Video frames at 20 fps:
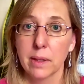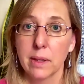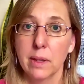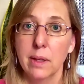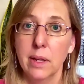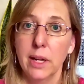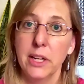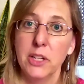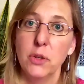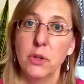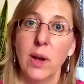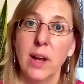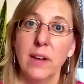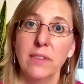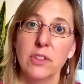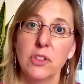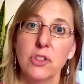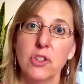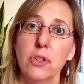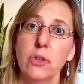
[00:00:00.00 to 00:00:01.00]
And you have to
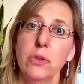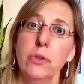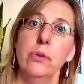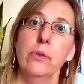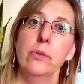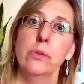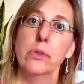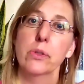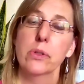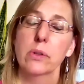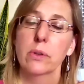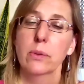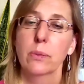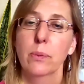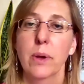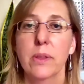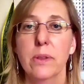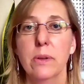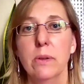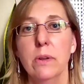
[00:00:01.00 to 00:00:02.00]
choose
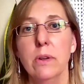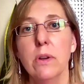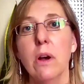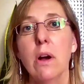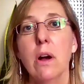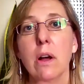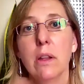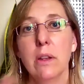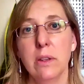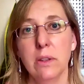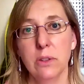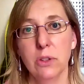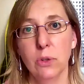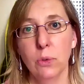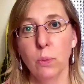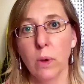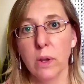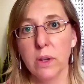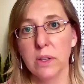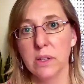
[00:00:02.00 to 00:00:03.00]
whether or not you
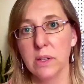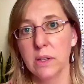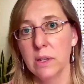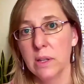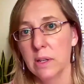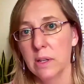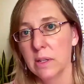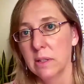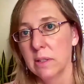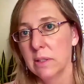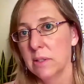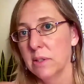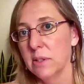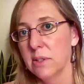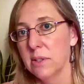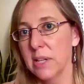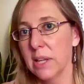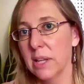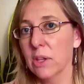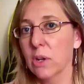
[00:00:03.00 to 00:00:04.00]
want to
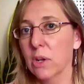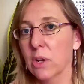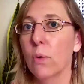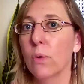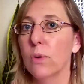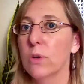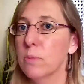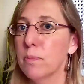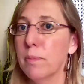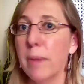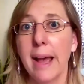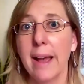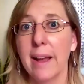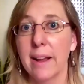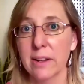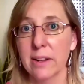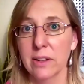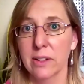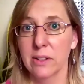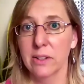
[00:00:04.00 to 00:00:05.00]
set the course back
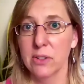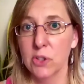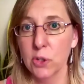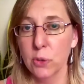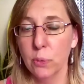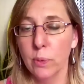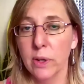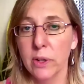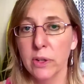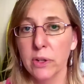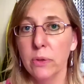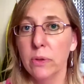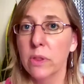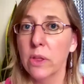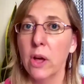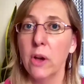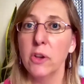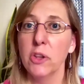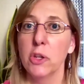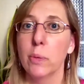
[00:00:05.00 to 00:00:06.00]
to where you
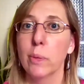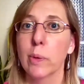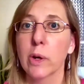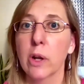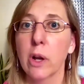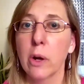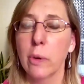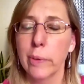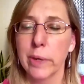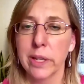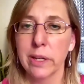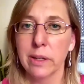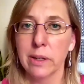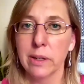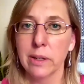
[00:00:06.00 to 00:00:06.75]
thought you were going,